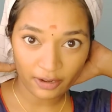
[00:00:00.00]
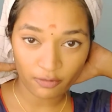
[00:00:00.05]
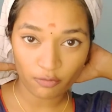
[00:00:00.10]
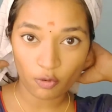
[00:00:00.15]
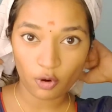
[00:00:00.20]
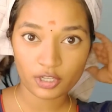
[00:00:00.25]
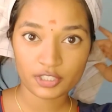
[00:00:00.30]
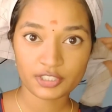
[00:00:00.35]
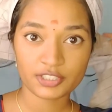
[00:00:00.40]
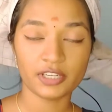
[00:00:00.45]

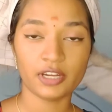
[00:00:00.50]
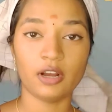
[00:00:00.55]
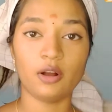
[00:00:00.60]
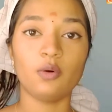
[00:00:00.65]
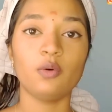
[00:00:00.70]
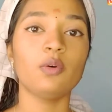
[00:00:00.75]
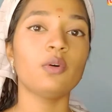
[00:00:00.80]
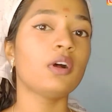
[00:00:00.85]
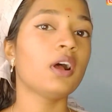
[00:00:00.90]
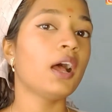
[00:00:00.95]
wash
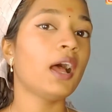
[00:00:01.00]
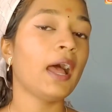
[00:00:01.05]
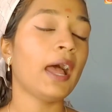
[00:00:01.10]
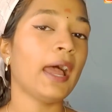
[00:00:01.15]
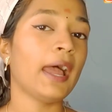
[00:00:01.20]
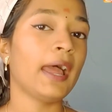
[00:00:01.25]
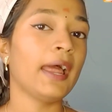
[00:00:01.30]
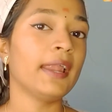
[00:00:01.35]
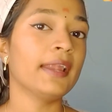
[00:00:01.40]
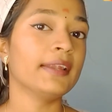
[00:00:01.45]
now,
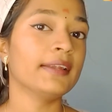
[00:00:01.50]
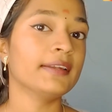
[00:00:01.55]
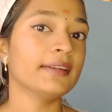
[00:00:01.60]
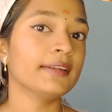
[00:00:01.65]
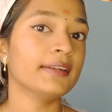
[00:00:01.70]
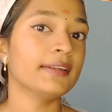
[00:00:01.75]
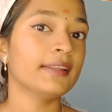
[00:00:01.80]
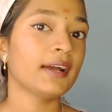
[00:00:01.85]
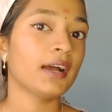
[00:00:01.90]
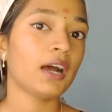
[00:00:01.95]

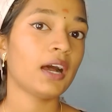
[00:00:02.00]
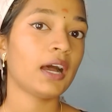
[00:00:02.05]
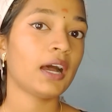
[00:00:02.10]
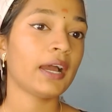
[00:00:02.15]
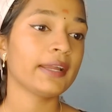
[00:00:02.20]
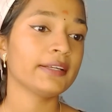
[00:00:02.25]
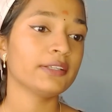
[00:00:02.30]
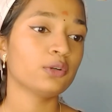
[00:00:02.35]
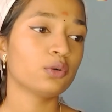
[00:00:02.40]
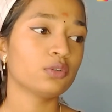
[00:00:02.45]
and
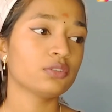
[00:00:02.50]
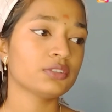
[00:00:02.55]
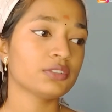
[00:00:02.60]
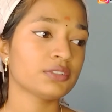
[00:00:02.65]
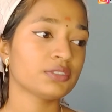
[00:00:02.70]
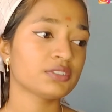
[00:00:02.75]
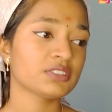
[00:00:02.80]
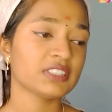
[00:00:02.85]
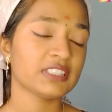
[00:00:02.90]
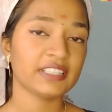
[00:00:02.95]
I don't
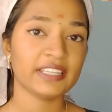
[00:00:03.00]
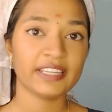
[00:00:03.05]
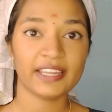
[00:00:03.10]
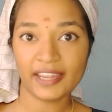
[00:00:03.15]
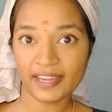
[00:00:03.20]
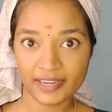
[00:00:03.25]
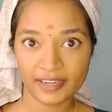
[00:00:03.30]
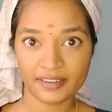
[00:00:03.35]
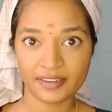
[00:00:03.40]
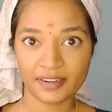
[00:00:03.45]
use any
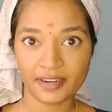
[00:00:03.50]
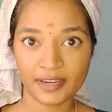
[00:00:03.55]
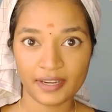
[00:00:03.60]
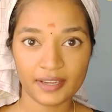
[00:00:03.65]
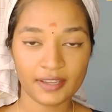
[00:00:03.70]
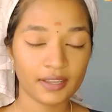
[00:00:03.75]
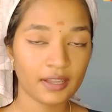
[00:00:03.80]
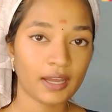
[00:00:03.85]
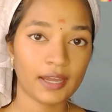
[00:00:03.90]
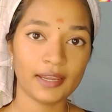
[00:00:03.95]
hair
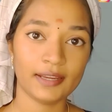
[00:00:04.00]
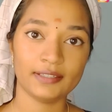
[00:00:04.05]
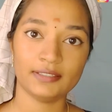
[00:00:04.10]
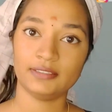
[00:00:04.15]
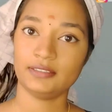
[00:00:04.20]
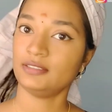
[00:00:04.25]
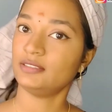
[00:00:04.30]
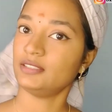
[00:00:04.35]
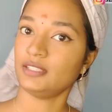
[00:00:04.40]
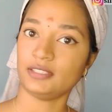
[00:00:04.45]
dryer.
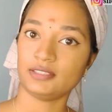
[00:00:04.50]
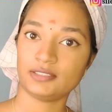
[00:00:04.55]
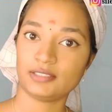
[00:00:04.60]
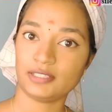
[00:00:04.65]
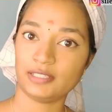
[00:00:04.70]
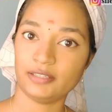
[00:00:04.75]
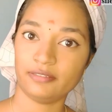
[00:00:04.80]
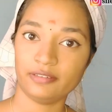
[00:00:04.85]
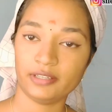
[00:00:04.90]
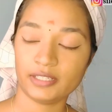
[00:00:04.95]
I
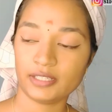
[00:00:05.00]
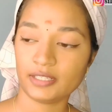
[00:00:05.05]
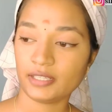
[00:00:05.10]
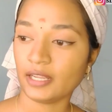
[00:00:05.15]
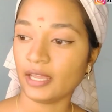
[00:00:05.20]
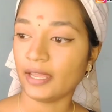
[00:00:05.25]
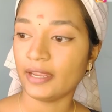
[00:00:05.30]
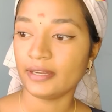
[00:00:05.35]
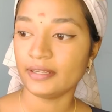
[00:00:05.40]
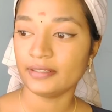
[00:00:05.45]
just leave it
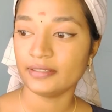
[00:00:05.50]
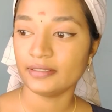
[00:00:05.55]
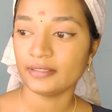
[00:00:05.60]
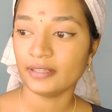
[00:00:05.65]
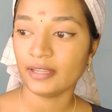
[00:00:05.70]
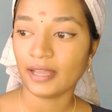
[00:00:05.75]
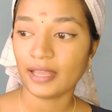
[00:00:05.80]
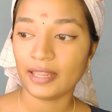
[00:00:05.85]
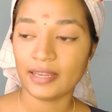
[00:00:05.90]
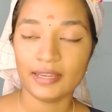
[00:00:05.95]
and
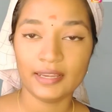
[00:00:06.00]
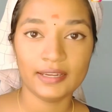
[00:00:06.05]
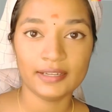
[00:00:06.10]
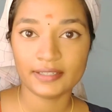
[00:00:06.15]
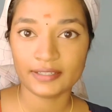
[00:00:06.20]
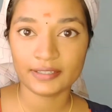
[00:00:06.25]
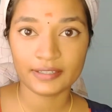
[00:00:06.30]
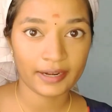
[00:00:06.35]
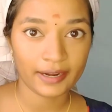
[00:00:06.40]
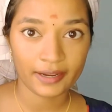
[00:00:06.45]
I'll let
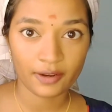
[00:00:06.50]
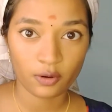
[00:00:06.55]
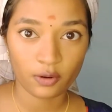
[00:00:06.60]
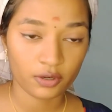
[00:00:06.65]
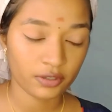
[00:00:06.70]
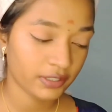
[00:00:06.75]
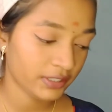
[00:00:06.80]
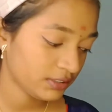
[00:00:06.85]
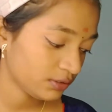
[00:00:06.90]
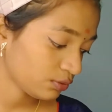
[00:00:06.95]
it dry
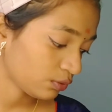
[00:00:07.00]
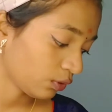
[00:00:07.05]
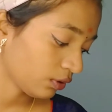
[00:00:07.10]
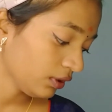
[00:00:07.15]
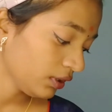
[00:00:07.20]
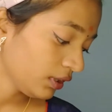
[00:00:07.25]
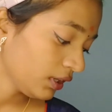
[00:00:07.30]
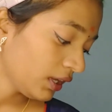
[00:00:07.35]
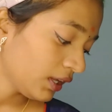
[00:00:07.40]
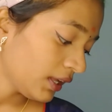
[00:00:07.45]
on its
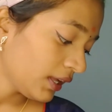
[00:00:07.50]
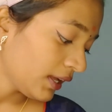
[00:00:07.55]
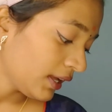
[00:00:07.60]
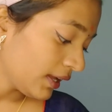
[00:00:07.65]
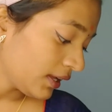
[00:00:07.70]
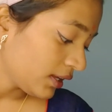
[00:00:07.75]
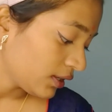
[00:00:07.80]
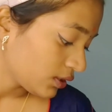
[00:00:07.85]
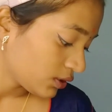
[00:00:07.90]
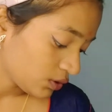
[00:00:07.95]
own.
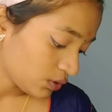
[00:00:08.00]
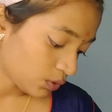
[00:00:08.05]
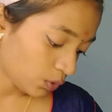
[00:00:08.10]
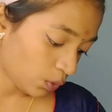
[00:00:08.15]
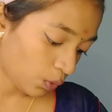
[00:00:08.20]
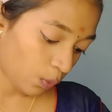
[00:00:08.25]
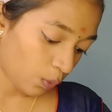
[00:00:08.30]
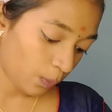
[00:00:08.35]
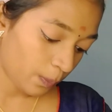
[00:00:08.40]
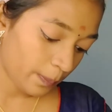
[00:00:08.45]

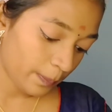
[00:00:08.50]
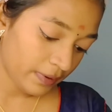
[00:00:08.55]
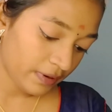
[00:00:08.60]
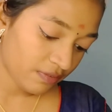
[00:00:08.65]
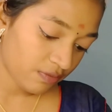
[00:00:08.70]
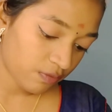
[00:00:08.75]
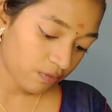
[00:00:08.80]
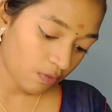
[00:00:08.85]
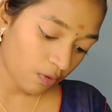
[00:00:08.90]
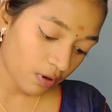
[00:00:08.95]
So
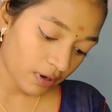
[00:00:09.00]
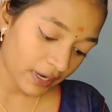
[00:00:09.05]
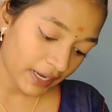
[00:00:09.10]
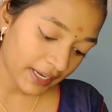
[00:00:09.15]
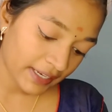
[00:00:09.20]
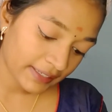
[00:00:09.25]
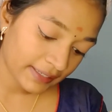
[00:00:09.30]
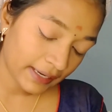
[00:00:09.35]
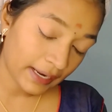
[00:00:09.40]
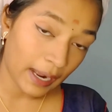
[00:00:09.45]
before
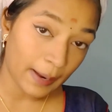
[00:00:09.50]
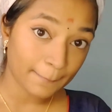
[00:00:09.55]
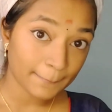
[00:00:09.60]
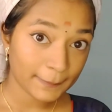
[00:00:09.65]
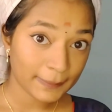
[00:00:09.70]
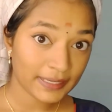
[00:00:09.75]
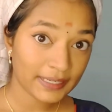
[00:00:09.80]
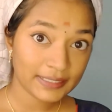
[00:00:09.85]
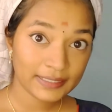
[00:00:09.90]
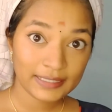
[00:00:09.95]
it
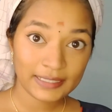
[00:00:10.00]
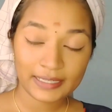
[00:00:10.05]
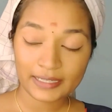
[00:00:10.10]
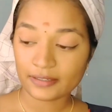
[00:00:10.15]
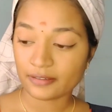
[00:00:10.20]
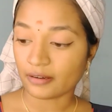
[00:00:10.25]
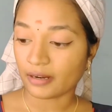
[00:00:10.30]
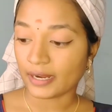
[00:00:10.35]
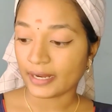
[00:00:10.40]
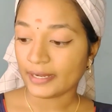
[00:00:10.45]

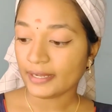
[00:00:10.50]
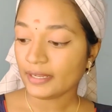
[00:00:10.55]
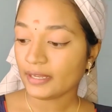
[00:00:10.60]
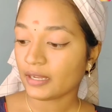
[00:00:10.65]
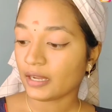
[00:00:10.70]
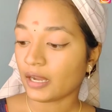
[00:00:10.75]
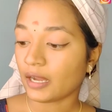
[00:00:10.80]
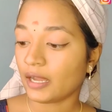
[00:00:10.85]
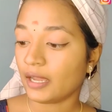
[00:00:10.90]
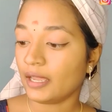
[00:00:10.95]
completely dry,
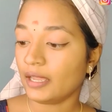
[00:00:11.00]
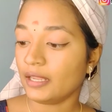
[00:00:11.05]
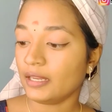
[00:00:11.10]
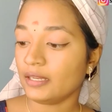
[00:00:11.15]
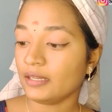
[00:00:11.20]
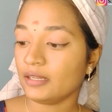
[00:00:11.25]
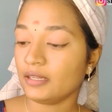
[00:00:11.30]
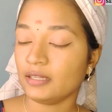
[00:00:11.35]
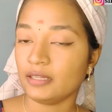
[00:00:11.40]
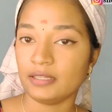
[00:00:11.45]

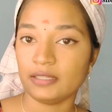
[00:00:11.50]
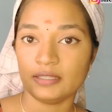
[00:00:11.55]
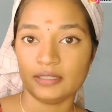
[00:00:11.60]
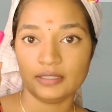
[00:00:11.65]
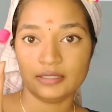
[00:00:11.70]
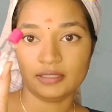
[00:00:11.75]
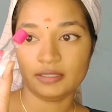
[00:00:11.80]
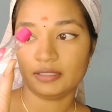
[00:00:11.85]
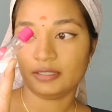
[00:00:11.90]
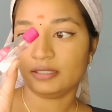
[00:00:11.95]
I'll
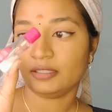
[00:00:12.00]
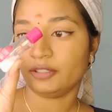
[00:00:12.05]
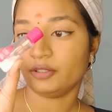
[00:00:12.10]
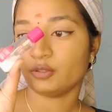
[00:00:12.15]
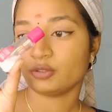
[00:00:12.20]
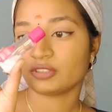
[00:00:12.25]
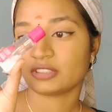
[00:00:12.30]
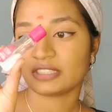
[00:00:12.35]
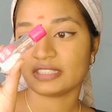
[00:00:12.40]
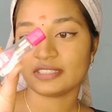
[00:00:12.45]

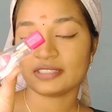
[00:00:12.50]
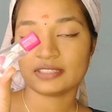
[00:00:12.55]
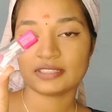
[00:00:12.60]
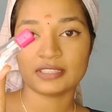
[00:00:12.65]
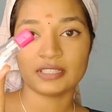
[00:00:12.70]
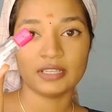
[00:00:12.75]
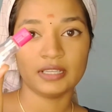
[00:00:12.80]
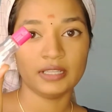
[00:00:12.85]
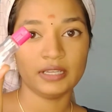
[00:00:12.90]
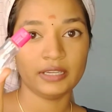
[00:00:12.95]
use
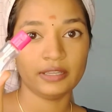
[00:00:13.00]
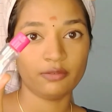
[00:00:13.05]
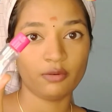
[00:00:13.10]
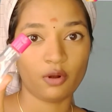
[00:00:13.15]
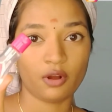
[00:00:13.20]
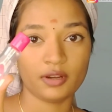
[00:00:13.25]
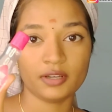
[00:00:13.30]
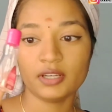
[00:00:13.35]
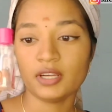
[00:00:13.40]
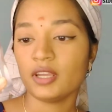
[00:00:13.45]
this
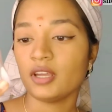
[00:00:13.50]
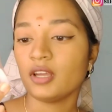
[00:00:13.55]
leave-on.